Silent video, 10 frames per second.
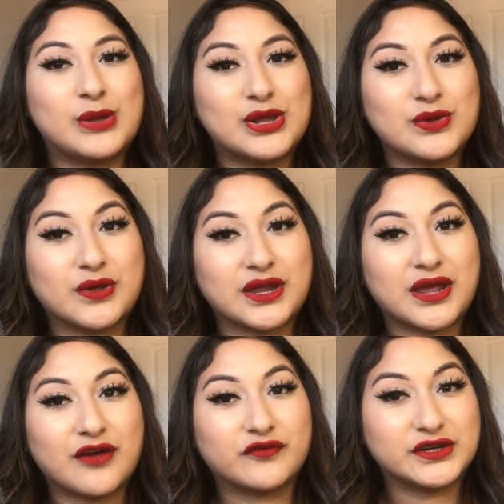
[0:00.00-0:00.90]
you can
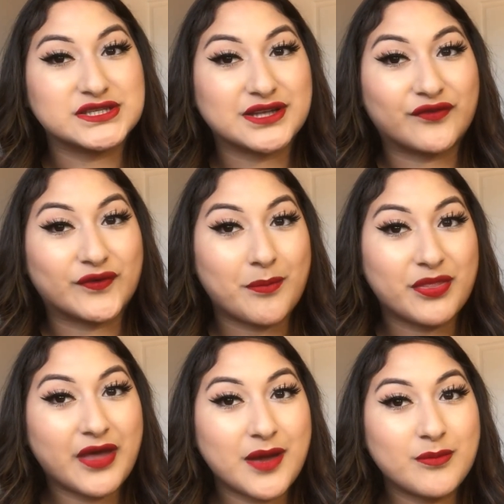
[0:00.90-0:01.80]
get free stuff
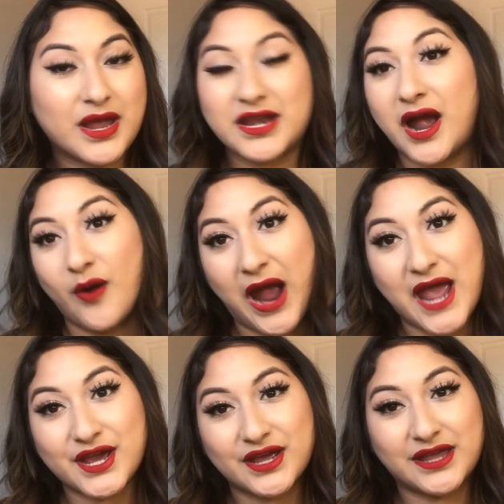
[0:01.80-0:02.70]
from them and how
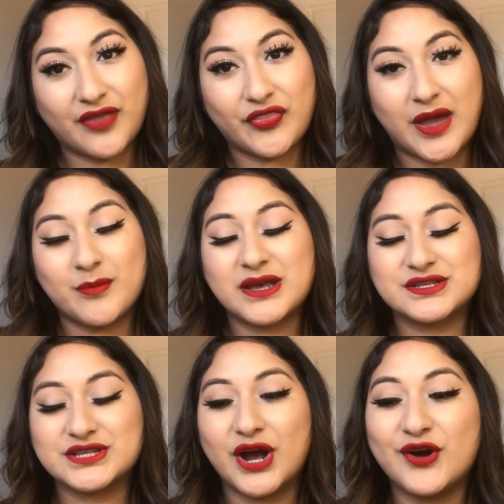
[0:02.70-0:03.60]
I get them.
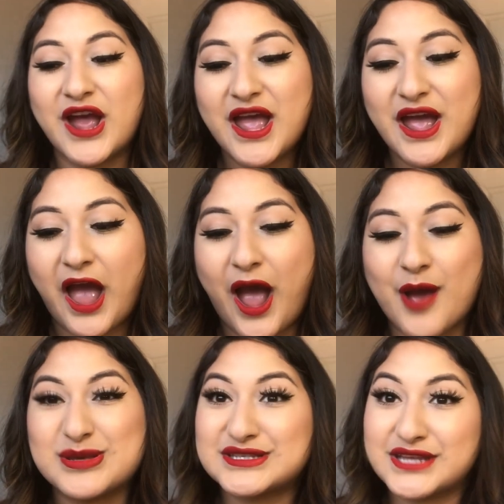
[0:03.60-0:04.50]
So
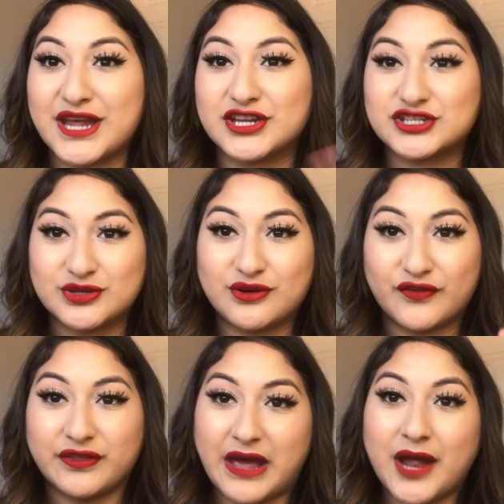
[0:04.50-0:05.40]
stay tuned
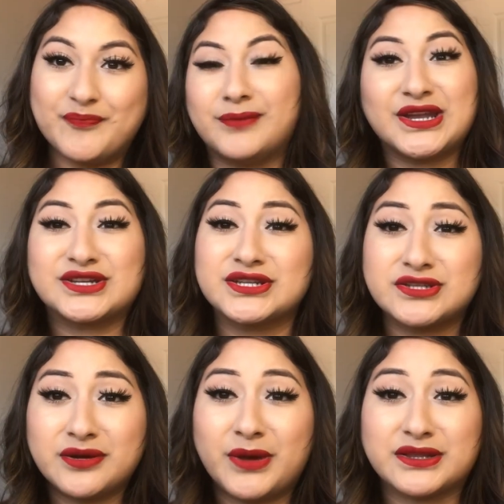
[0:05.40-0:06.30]
for that. Bitch, let's
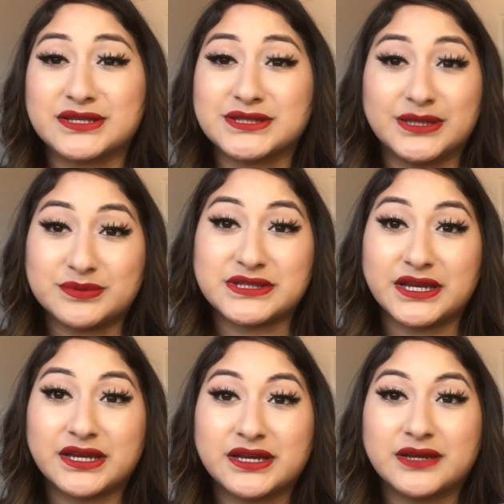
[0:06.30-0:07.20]
talk about this
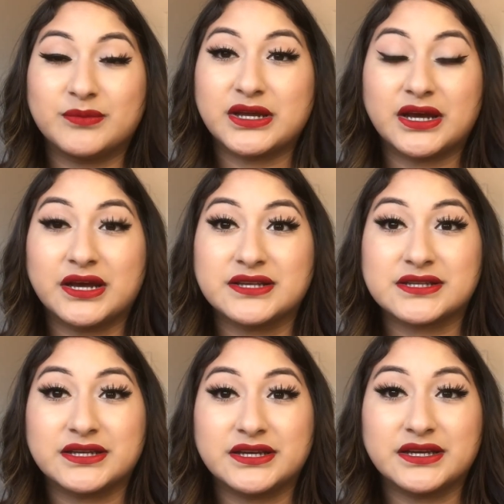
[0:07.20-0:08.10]
lipstick
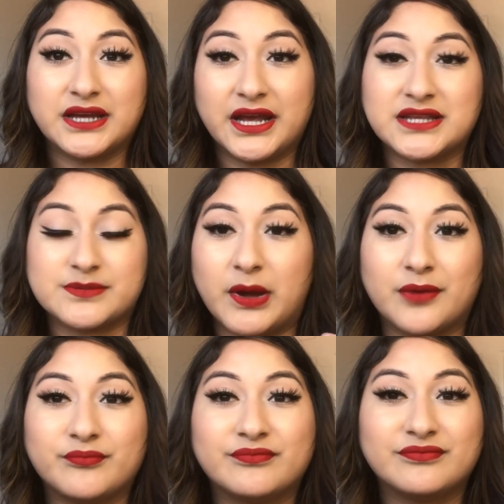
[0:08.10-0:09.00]
because it's bomb.